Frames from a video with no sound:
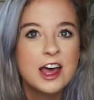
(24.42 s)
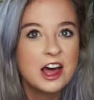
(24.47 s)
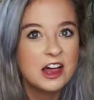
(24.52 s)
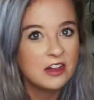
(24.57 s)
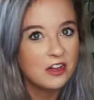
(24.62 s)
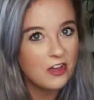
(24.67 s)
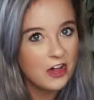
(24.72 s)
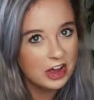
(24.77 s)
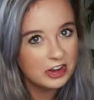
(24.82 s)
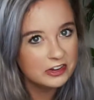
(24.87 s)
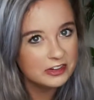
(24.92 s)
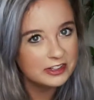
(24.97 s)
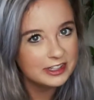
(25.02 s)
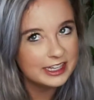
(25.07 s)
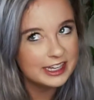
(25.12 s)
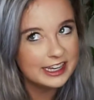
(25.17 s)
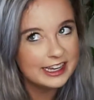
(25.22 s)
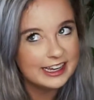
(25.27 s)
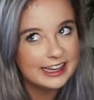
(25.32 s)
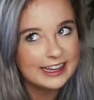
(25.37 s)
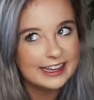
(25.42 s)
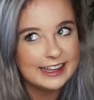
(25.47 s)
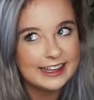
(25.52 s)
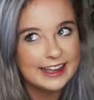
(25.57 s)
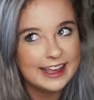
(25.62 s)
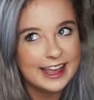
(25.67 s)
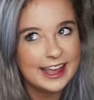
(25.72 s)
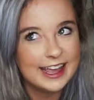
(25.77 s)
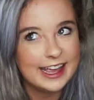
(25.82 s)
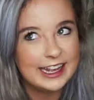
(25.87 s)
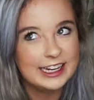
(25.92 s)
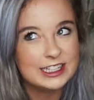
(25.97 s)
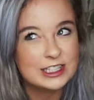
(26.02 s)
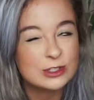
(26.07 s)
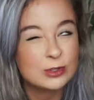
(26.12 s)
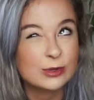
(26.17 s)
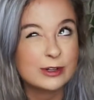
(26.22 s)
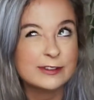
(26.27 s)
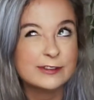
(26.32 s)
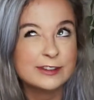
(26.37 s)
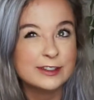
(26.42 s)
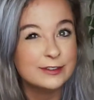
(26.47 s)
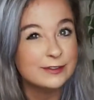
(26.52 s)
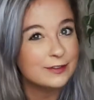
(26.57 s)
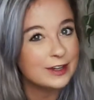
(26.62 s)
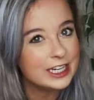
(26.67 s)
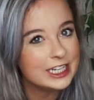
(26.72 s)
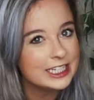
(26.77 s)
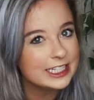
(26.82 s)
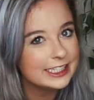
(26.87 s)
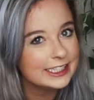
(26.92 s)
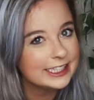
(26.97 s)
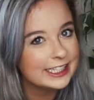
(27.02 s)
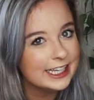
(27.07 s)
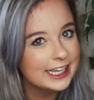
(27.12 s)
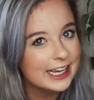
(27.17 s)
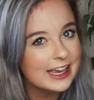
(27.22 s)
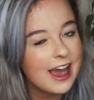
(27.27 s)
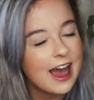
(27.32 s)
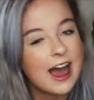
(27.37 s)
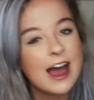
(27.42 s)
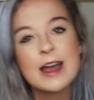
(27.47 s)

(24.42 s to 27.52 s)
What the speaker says: Luckily and sort of conveniently,